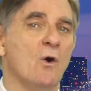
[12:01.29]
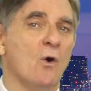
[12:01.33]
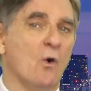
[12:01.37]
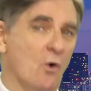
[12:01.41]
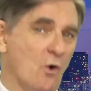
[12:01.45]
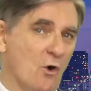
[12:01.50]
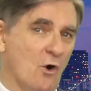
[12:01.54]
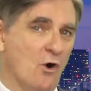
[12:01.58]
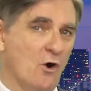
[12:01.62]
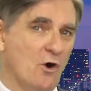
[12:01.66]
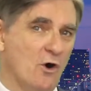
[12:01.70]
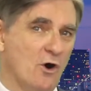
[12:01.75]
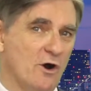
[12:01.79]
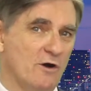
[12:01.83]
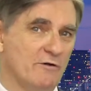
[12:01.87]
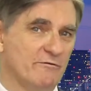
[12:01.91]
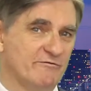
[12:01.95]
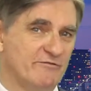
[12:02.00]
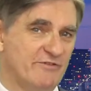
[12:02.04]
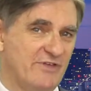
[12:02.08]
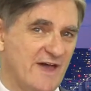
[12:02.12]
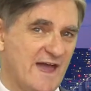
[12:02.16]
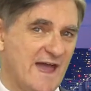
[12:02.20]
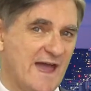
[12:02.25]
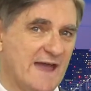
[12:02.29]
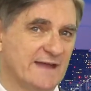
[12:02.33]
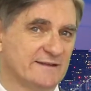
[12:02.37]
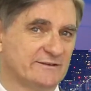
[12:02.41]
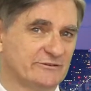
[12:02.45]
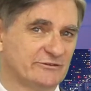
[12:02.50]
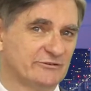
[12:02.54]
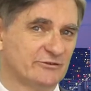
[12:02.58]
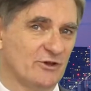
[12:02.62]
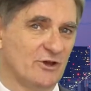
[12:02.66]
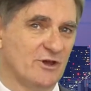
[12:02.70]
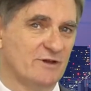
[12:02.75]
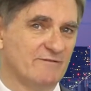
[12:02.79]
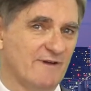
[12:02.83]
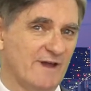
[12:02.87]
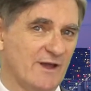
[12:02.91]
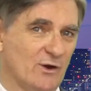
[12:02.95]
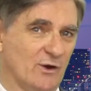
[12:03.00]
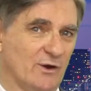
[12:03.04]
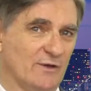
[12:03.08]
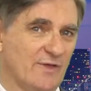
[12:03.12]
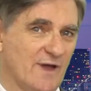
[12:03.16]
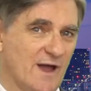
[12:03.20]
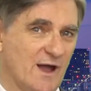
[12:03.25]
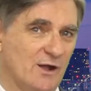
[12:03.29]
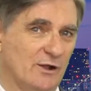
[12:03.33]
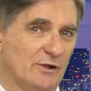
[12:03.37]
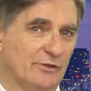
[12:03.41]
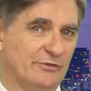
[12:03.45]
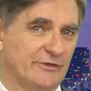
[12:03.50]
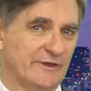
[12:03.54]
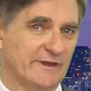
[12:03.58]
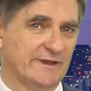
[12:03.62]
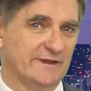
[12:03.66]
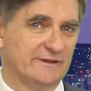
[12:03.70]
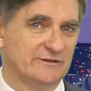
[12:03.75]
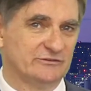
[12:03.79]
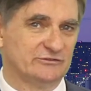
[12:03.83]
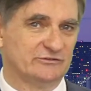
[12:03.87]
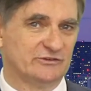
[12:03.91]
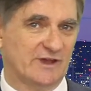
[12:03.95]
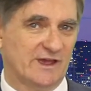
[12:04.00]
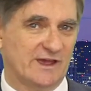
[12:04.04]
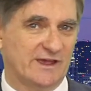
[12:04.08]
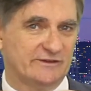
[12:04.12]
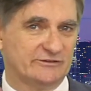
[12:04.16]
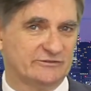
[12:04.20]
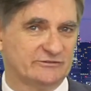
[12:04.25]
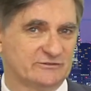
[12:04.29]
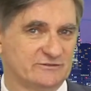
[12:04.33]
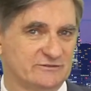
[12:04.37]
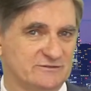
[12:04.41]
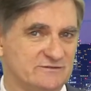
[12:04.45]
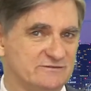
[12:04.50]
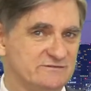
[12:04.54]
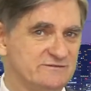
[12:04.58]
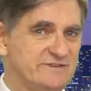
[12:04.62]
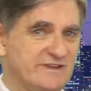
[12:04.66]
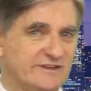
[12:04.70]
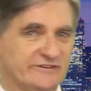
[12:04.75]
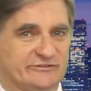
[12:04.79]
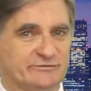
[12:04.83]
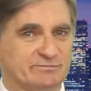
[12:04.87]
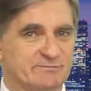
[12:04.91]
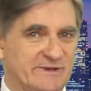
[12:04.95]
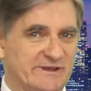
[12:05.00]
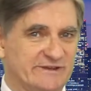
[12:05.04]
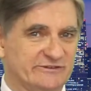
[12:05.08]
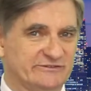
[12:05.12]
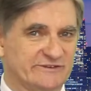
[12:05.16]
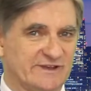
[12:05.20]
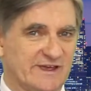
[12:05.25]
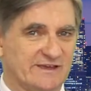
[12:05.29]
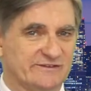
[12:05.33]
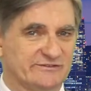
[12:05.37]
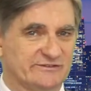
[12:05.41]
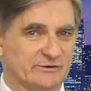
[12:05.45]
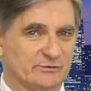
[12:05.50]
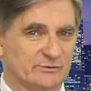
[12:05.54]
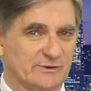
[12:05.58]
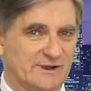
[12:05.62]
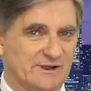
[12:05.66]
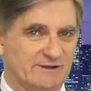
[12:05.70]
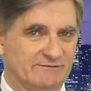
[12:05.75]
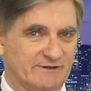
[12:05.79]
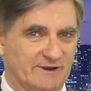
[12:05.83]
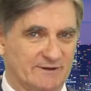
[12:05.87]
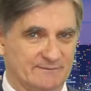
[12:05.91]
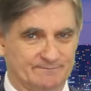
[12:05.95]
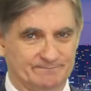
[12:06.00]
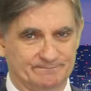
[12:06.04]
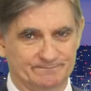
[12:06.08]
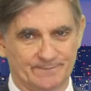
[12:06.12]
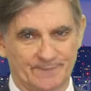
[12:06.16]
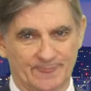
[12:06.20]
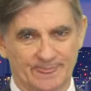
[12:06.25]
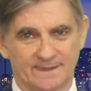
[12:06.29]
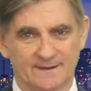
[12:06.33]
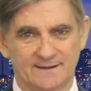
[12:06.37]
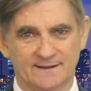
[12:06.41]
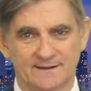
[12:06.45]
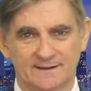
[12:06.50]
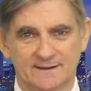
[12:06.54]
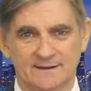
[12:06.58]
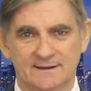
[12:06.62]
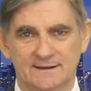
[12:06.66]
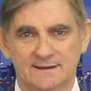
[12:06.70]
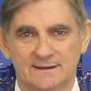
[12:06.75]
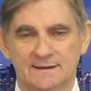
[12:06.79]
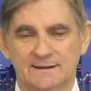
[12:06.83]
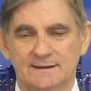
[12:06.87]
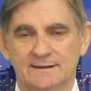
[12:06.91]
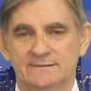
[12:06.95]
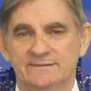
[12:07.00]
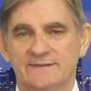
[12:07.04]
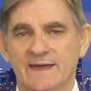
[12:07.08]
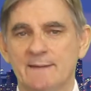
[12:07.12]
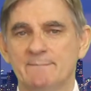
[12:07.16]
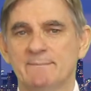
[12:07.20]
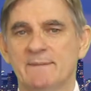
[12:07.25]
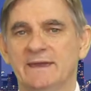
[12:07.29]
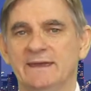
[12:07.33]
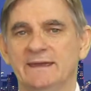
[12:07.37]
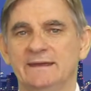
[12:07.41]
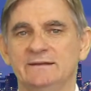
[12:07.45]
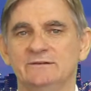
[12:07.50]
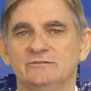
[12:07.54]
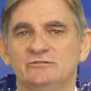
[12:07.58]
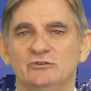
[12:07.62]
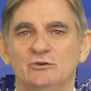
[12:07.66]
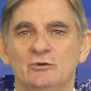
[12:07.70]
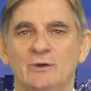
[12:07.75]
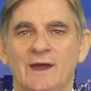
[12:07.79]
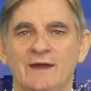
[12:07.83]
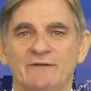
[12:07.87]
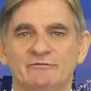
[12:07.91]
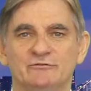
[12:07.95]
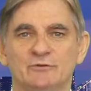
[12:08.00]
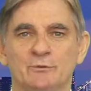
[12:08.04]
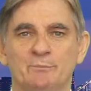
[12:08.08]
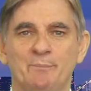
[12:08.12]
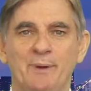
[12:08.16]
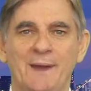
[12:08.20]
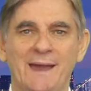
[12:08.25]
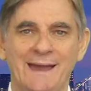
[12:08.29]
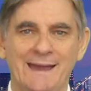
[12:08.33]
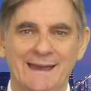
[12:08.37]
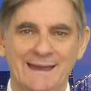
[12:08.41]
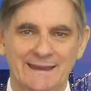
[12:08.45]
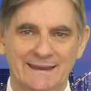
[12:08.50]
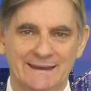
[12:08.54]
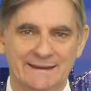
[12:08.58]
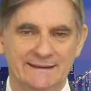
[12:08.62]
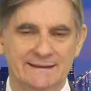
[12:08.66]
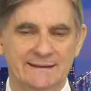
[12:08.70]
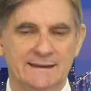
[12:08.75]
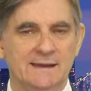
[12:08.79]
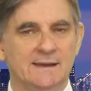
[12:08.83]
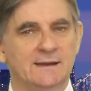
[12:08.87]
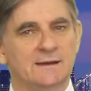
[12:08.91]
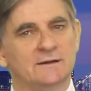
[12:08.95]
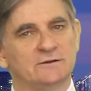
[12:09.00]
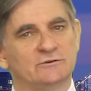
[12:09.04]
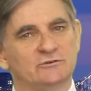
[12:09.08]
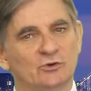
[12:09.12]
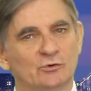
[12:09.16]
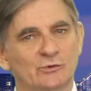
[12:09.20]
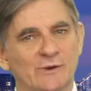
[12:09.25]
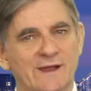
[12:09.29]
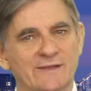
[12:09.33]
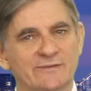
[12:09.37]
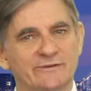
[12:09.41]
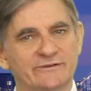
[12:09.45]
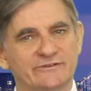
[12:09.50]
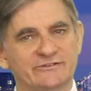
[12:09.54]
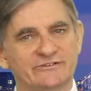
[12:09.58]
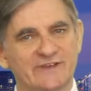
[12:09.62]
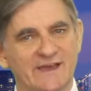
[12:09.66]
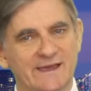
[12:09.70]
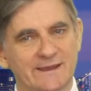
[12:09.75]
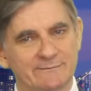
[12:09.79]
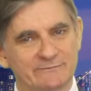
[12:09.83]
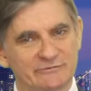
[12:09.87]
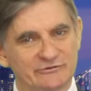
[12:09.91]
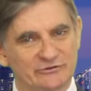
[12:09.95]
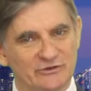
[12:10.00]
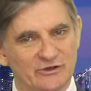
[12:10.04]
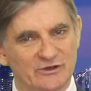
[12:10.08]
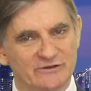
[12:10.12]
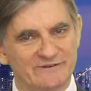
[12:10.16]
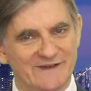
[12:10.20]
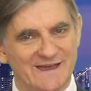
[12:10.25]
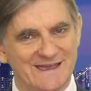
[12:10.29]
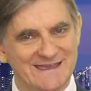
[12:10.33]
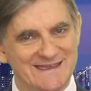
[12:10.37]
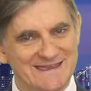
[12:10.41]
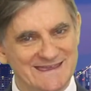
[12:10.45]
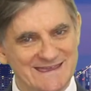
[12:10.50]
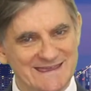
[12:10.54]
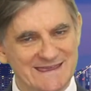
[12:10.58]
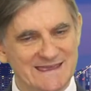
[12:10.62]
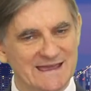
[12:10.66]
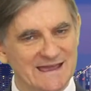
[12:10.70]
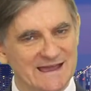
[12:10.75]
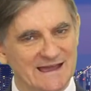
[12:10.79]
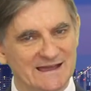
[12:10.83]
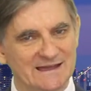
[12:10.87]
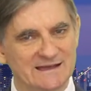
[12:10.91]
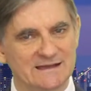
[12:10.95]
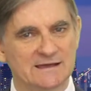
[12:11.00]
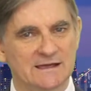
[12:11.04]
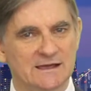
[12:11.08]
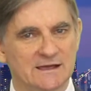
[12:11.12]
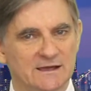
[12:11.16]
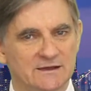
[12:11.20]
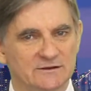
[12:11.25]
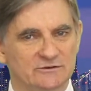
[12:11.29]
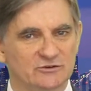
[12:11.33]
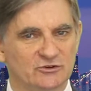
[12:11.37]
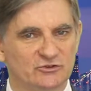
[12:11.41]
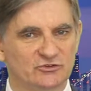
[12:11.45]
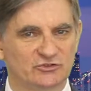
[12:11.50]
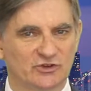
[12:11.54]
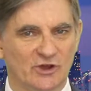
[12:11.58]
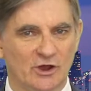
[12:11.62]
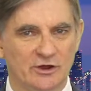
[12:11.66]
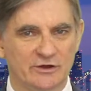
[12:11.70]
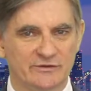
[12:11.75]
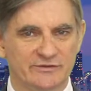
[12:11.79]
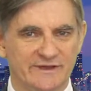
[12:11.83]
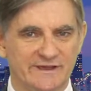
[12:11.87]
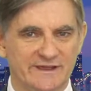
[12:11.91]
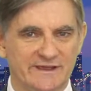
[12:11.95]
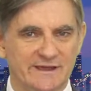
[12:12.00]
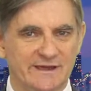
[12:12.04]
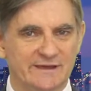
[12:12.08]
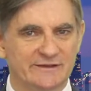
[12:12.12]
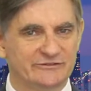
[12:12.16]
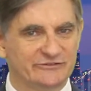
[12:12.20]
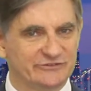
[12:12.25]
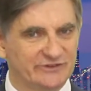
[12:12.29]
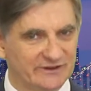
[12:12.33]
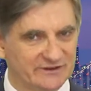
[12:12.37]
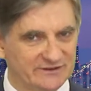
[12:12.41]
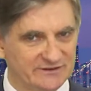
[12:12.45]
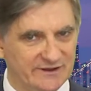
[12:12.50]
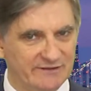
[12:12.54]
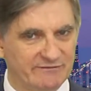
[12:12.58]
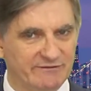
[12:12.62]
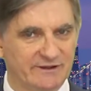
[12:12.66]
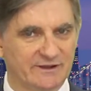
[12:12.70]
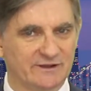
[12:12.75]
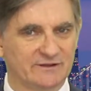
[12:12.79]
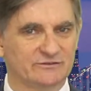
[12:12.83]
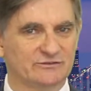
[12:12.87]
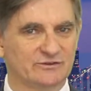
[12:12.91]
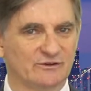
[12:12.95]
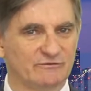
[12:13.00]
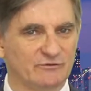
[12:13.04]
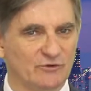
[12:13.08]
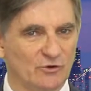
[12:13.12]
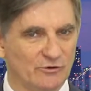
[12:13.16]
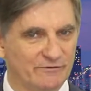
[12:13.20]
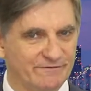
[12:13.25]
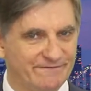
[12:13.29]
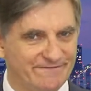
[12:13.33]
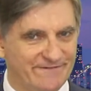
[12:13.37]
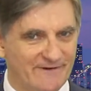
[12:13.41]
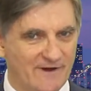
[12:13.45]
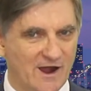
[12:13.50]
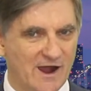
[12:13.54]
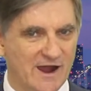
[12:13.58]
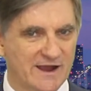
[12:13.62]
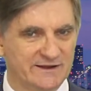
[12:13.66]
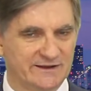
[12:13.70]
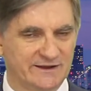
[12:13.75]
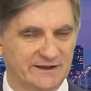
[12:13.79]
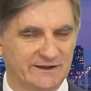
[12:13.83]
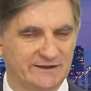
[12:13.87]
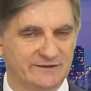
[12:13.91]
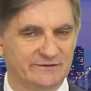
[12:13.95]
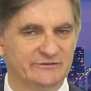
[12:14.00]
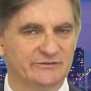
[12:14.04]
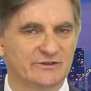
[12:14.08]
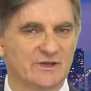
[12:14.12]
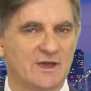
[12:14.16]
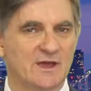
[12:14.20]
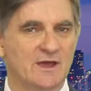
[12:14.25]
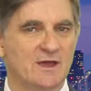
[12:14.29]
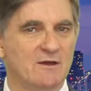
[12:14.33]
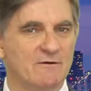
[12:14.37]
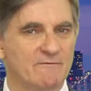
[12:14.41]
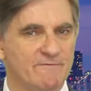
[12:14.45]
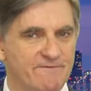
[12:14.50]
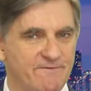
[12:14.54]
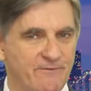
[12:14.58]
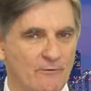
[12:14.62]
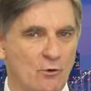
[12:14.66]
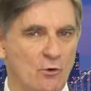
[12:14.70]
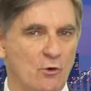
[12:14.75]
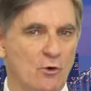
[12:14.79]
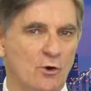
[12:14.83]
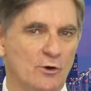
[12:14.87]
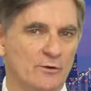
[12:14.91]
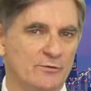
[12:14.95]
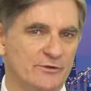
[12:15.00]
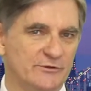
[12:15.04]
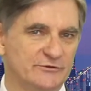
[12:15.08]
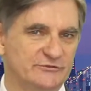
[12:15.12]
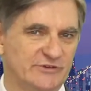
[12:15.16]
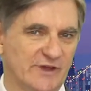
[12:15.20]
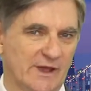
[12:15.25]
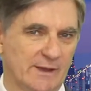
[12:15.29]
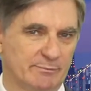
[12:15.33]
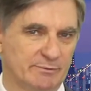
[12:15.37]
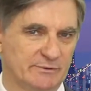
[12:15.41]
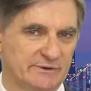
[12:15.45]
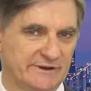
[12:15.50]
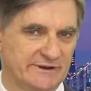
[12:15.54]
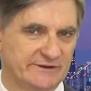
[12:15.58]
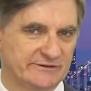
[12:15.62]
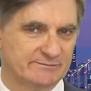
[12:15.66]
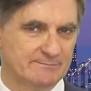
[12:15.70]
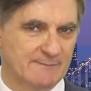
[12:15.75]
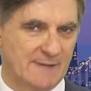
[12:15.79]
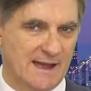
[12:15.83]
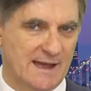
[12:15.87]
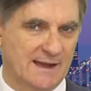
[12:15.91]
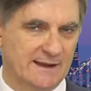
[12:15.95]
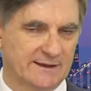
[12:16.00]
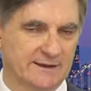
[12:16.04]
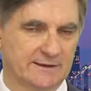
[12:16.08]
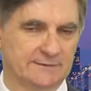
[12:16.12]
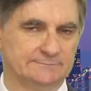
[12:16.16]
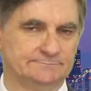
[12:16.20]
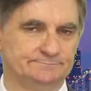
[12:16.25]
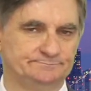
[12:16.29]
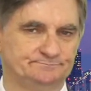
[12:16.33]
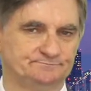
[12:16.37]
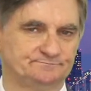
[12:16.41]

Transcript: of that survey, or the whole thing is just dismissed as irrelevant. That means you have to pay to run the same survey here to show the significance of your findings for the Japanese market.